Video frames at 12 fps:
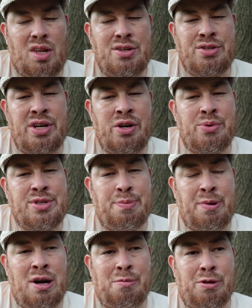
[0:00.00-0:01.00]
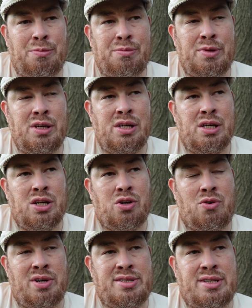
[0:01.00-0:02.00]
So here was the problem.
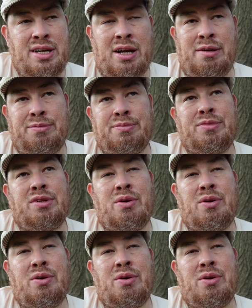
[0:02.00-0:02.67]
Grusty, um,